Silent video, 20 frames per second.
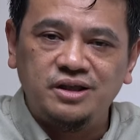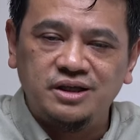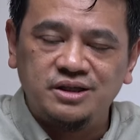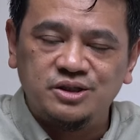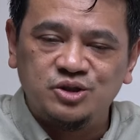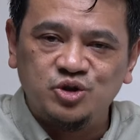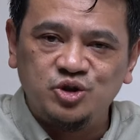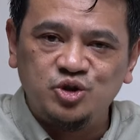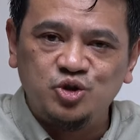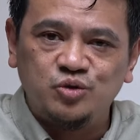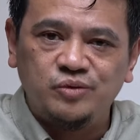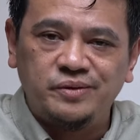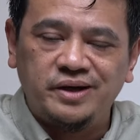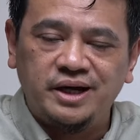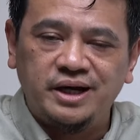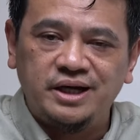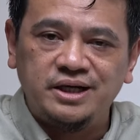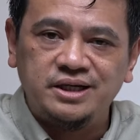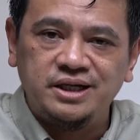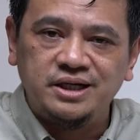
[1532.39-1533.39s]
this renewable
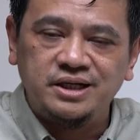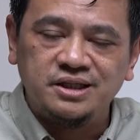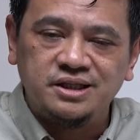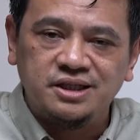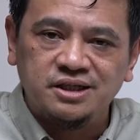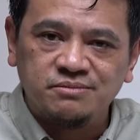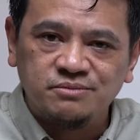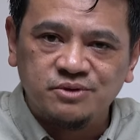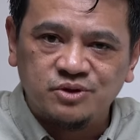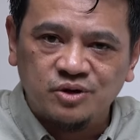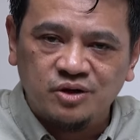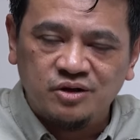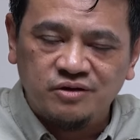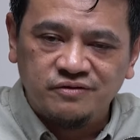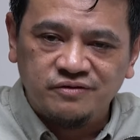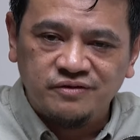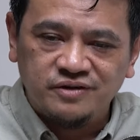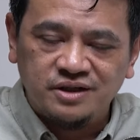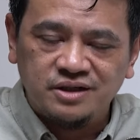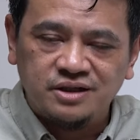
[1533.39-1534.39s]
energy in terms
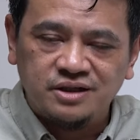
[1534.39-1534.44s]
of